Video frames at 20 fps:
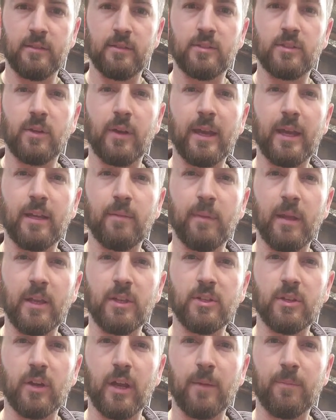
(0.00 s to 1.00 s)
so I had to make
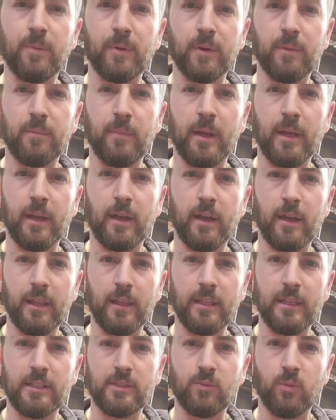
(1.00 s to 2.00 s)
sure I put my
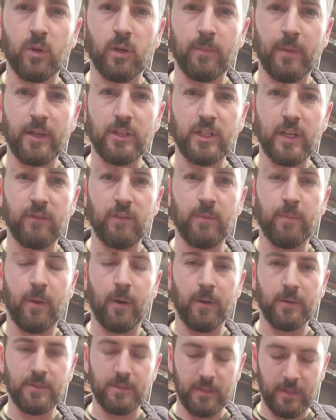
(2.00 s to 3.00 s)
at least one of my Chevy
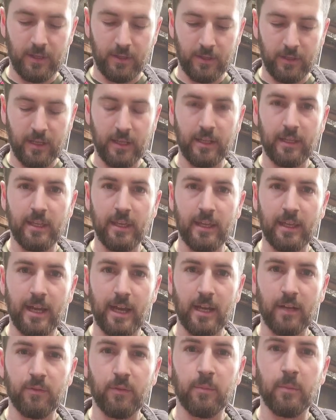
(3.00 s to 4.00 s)
parts in there to get a kick
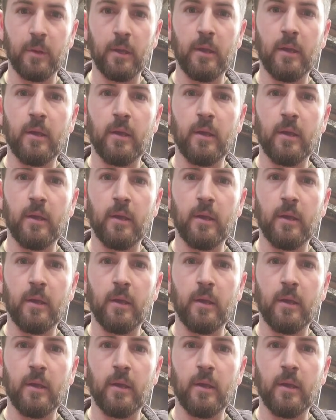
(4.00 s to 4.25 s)
out of him.